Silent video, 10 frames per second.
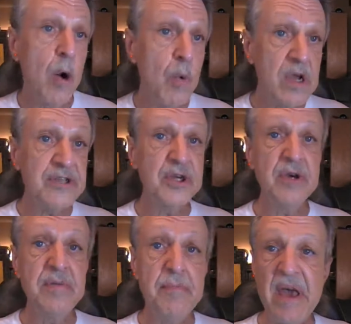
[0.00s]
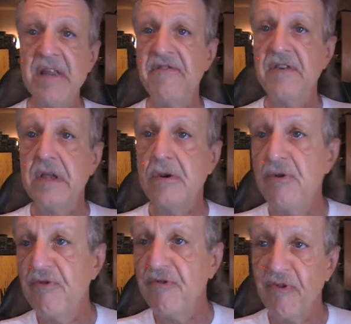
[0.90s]
which could benefit
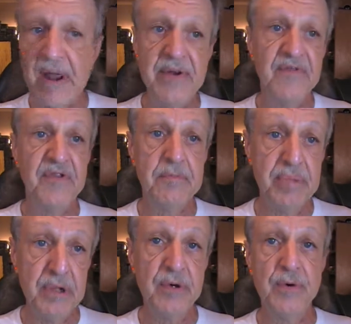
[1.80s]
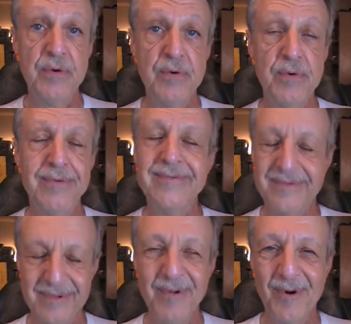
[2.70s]
new friend of the blue,
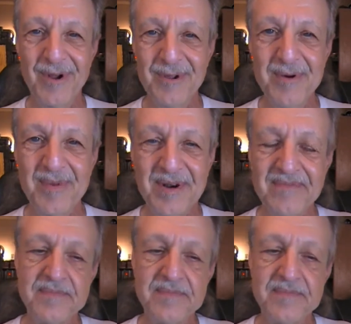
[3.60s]
Laura Loomer.